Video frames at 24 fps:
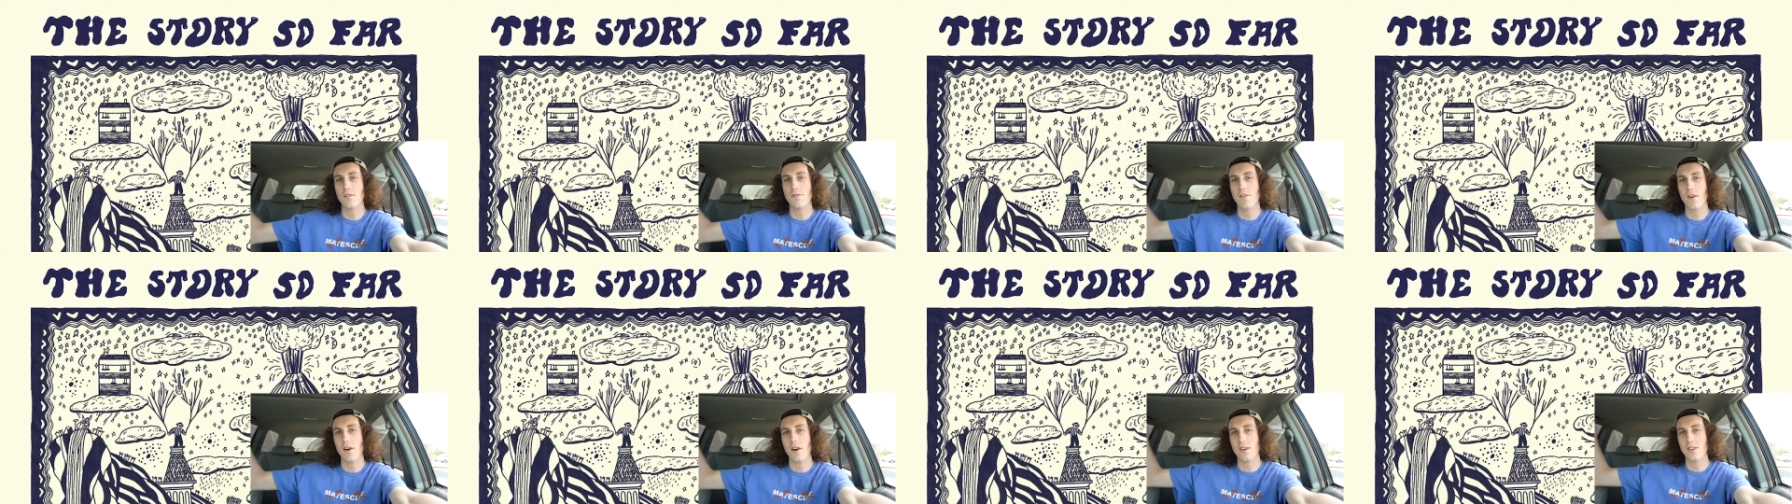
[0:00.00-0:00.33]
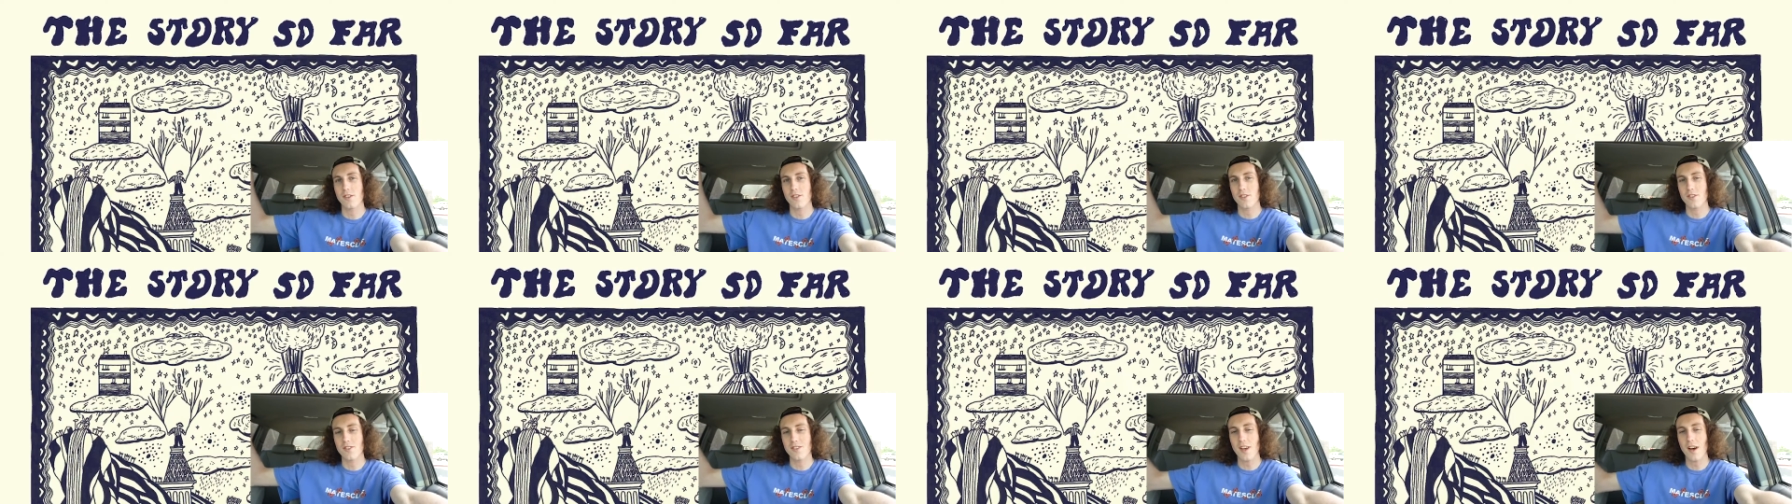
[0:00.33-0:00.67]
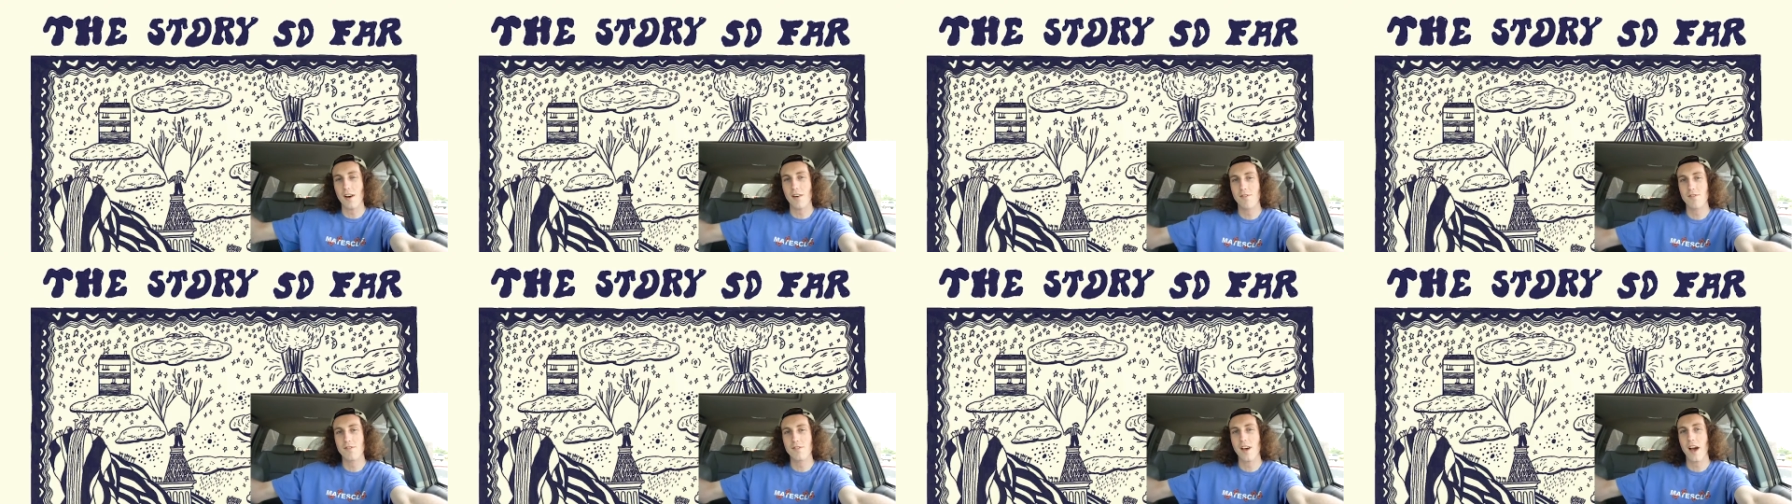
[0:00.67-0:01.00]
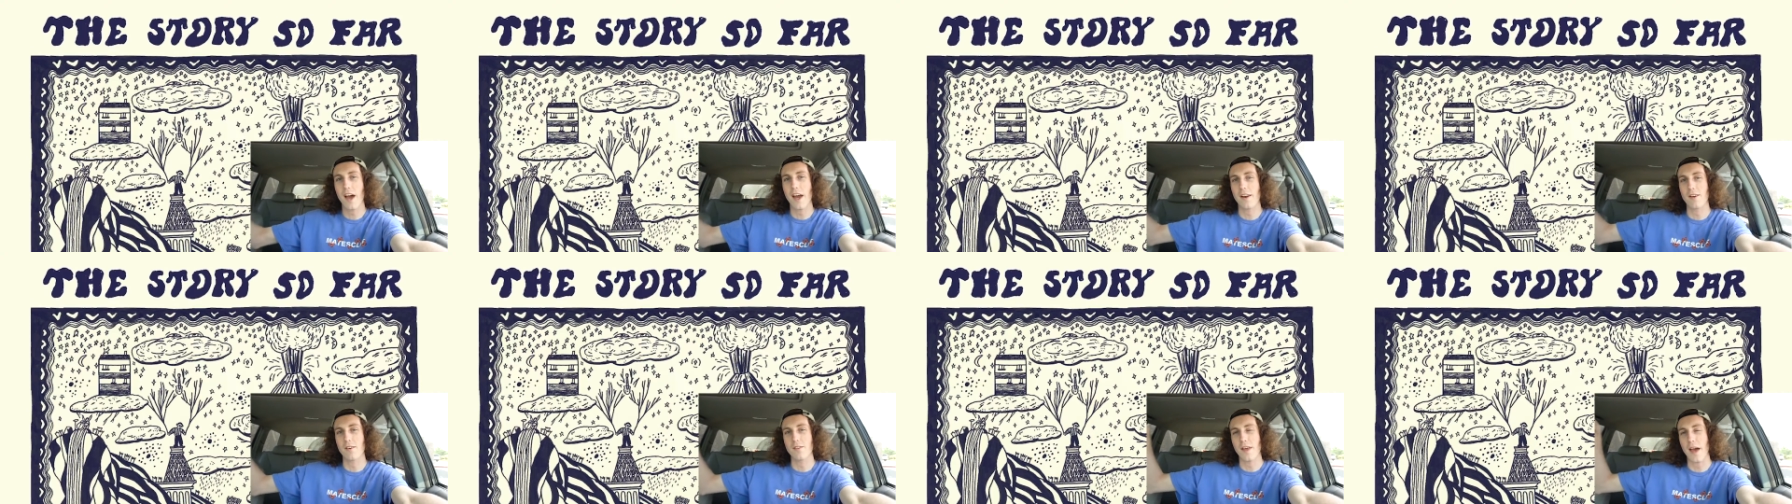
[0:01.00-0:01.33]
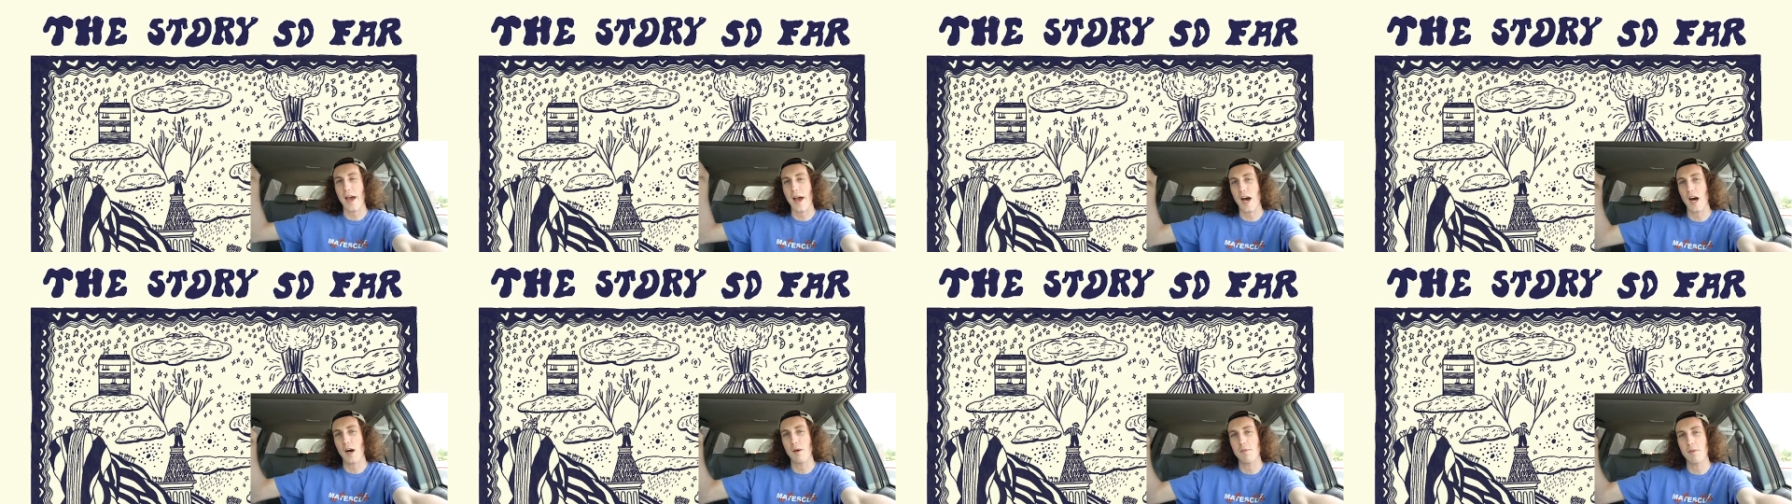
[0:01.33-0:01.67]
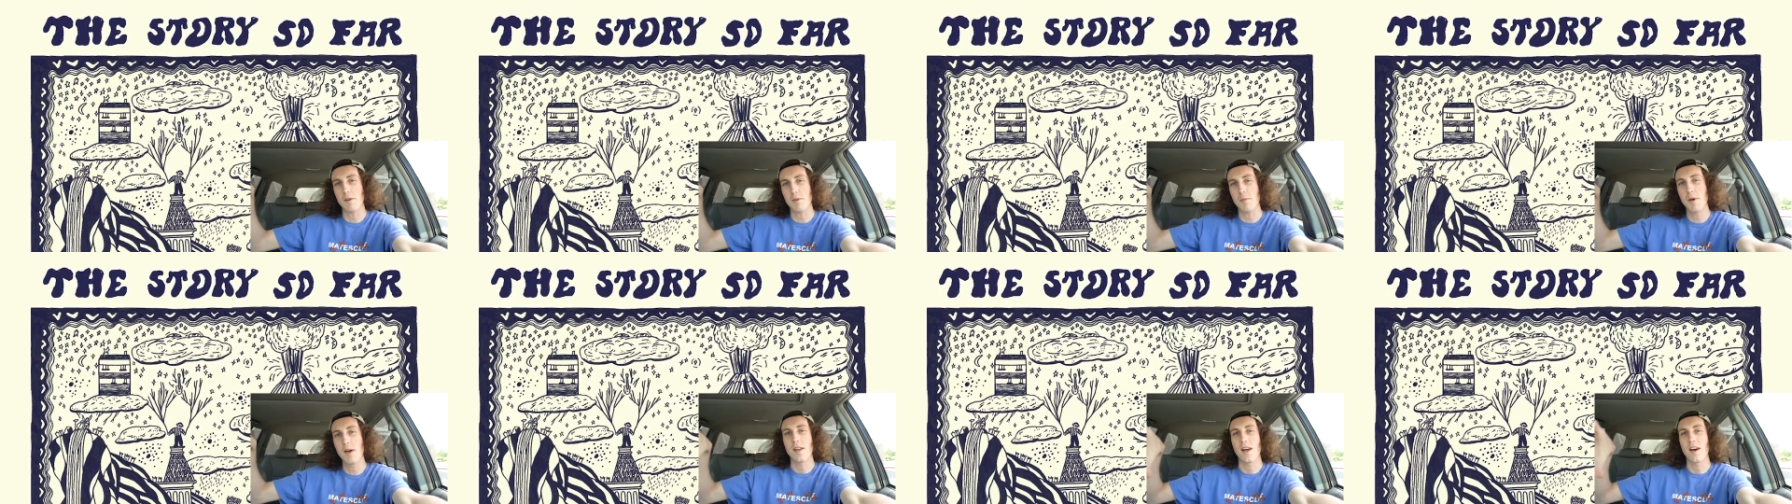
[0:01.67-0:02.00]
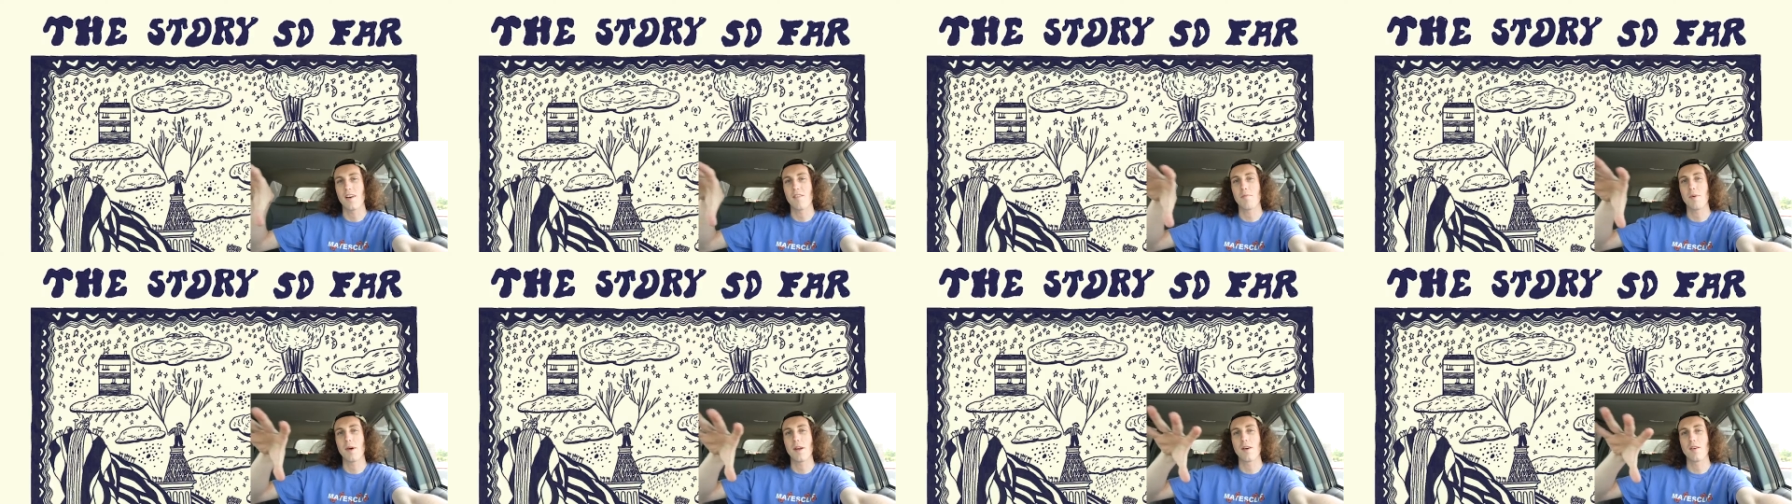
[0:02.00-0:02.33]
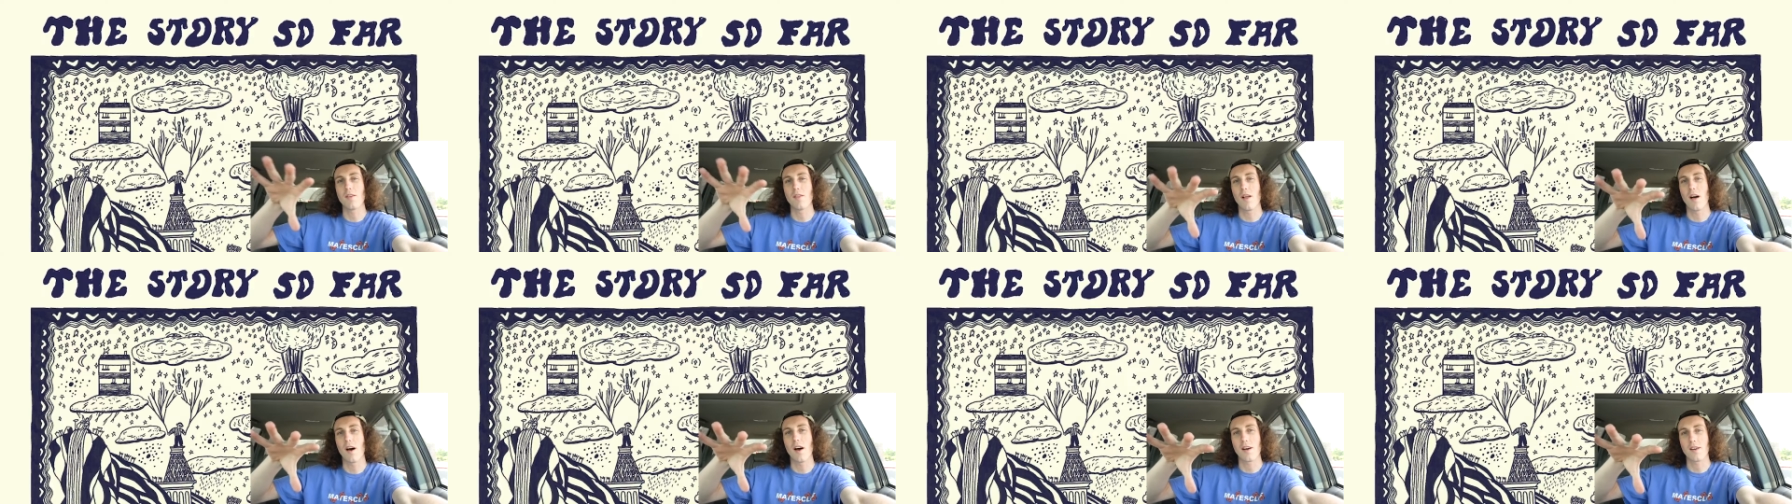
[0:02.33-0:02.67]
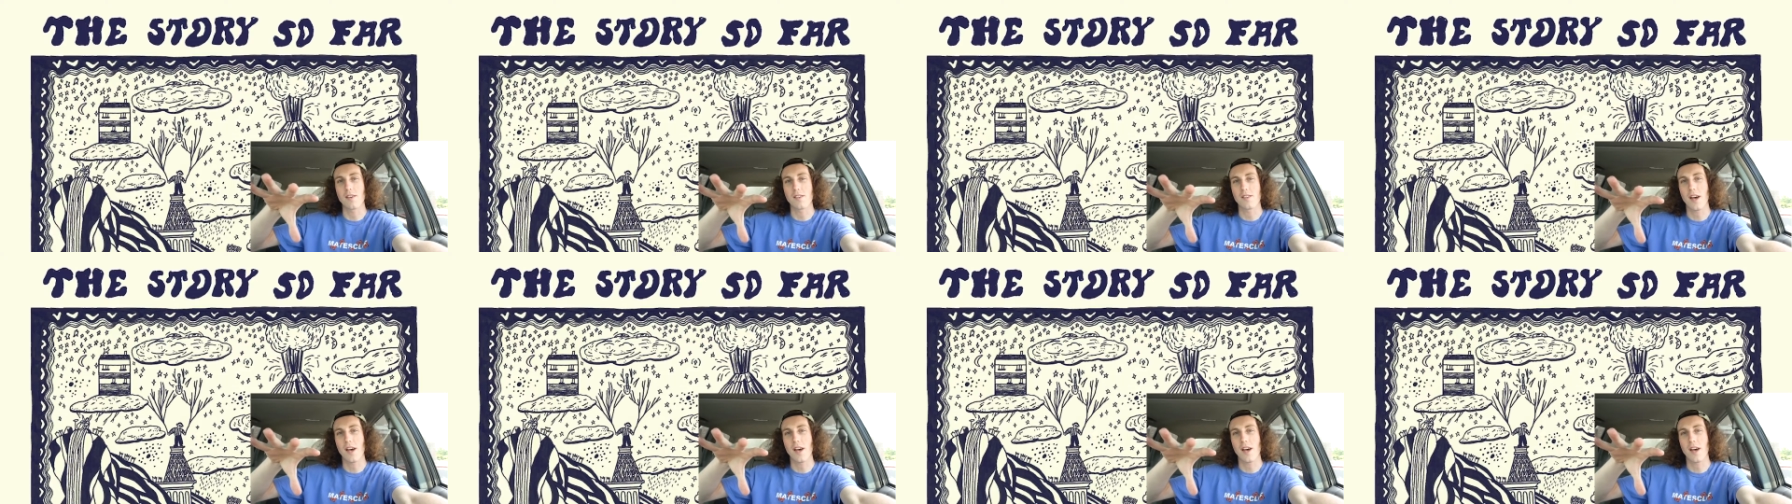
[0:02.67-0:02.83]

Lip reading: Far's self-titled album. And I've been a long